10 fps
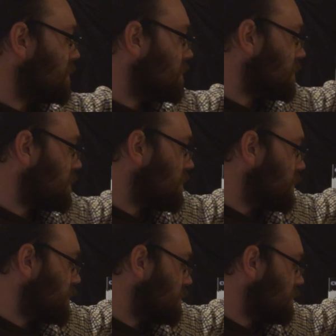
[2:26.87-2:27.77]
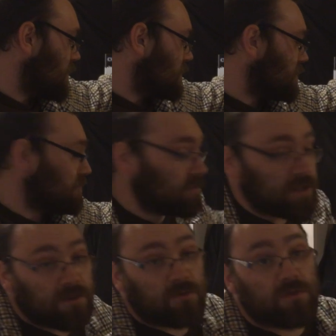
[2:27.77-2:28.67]
in the zero issue, as three
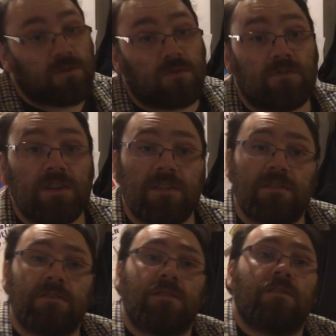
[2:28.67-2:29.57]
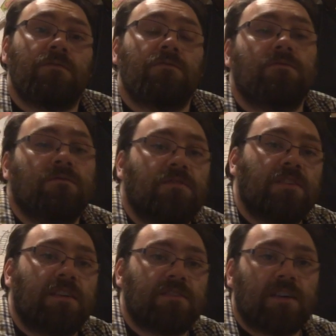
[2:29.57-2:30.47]
short stories that
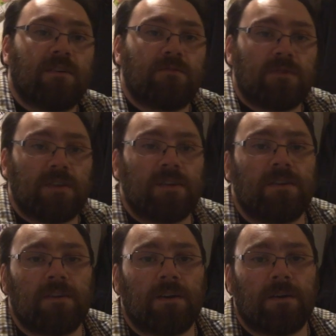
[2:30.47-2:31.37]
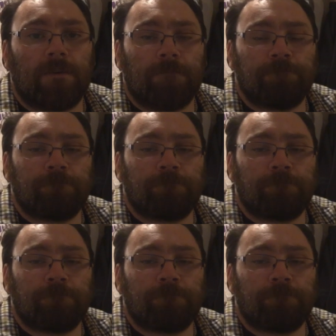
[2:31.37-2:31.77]
sets out the uh,